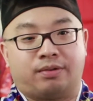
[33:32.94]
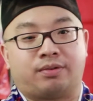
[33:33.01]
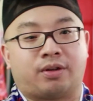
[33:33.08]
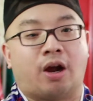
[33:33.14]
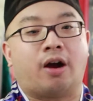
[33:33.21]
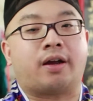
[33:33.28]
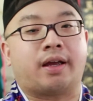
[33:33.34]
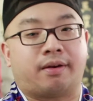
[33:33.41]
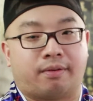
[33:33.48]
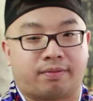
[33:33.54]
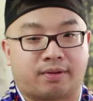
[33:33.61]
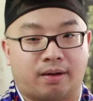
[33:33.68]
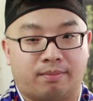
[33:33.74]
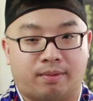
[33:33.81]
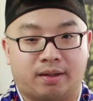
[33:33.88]
talking with
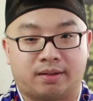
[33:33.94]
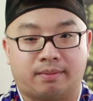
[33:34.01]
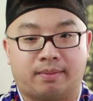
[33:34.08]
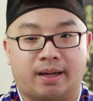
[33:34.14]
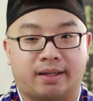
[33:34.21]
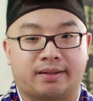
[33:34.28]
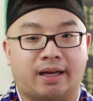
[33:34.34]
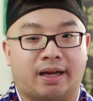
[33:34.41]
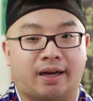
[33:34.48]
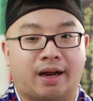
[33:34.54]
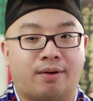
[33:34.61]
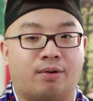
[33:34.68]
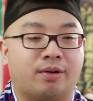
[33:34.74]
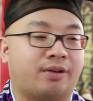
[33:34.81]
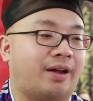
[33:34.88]
someone, something like that. I
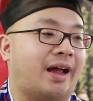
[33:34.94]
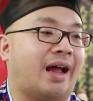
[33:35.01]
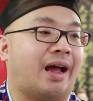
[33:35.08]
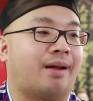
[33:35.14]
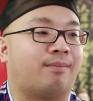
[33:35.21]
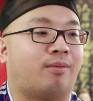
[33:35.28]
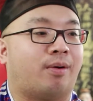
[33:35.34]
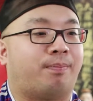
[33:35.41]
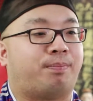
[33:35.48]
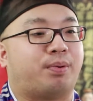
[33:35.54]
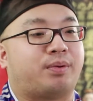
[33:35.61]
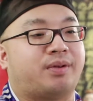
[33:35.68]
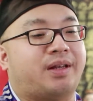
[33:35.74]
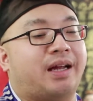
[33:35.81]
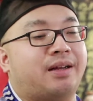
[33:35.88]
want to add more
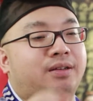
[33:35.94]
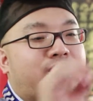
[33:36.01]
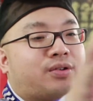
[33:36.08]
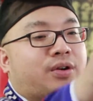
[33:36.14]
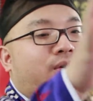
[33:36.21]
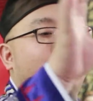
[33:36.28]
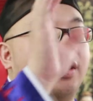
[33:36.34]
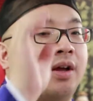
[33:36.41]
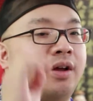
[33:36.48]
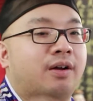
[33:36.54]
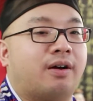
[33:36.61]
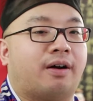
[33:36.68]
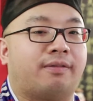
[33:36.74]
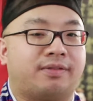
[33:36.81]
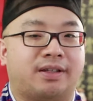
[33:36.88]
potential
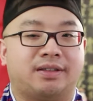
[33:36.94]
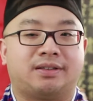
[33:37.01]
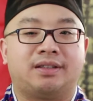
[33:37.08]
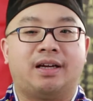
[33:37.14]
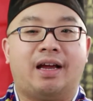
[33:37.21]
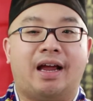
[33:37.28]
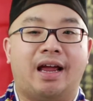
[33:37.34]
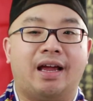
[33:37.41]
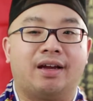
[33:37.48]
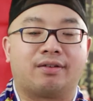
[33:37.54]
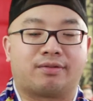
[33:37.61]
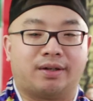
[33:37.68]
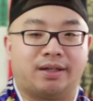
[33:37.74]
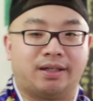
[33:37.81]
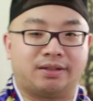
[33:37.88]
of this
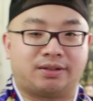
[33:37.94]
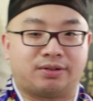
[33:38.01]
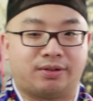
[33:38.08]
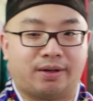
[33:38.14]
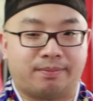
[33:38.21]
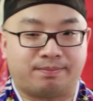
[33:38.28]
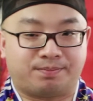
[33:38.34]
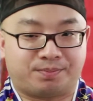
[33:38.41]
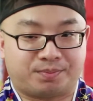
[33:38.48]
angriness to him.